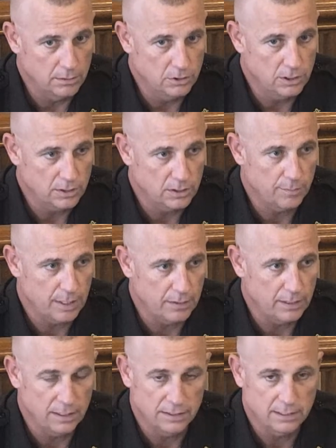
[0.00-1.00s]
just
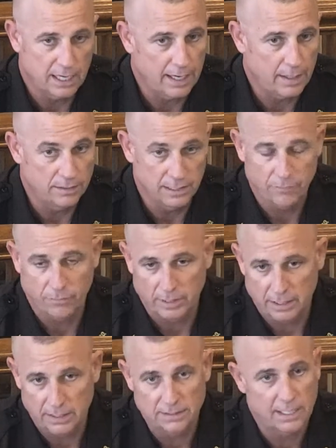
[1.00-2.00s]
about the entire,
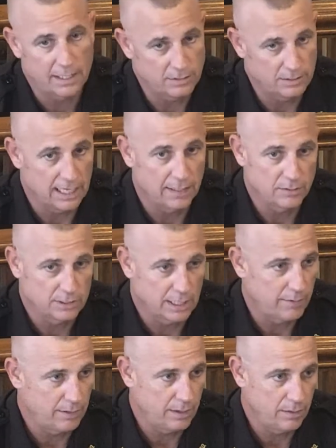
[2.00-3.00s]
definitely the entire
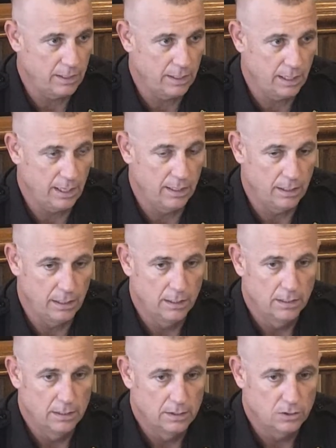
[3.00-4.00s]
downtown area and
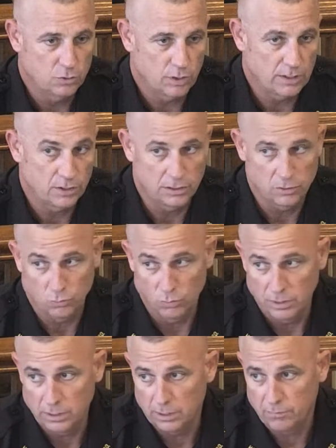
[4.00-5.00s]
stretches
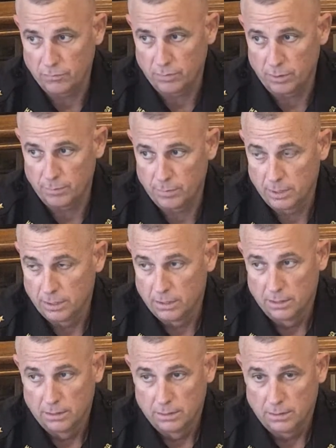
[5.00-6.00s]
really from
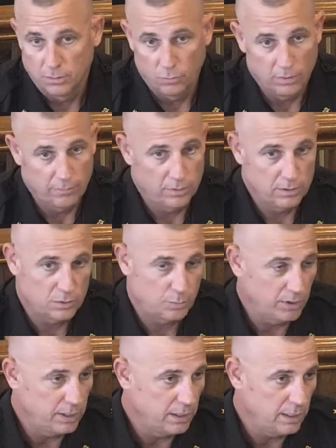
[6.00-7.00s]
the river to
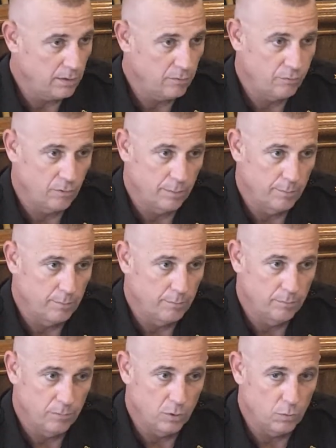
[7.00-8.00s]
Springdale, from
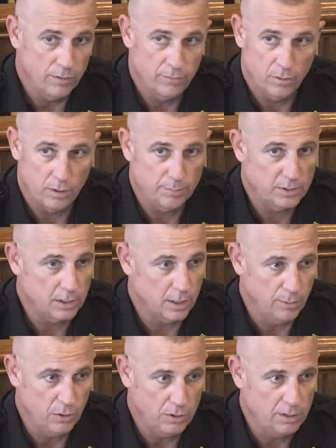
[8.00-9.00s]
the river up to
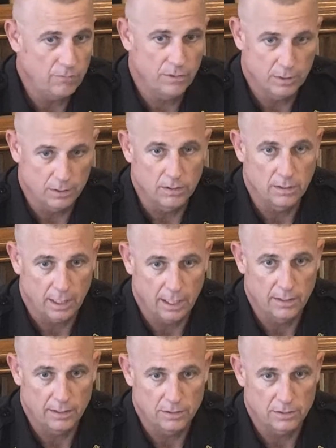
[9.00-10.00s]
Community Field,
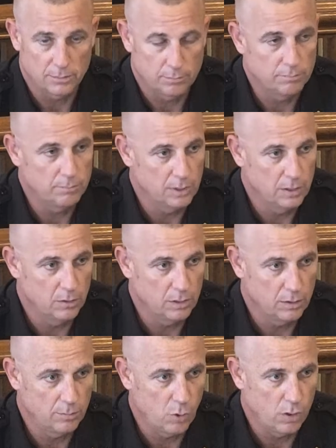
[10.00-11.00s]
and then some, you know, a
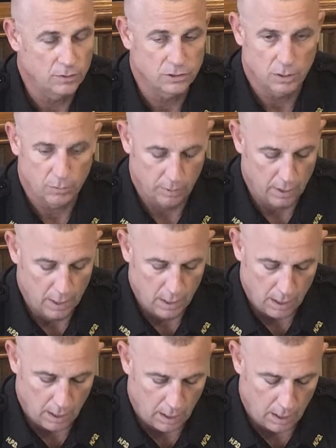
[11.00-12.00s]
little more. So
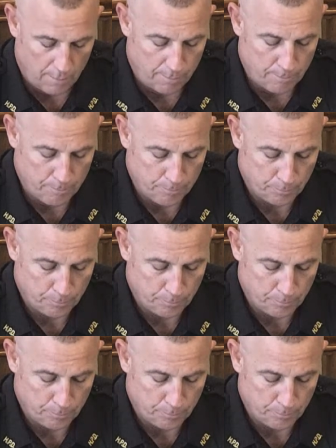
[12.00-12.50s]
um,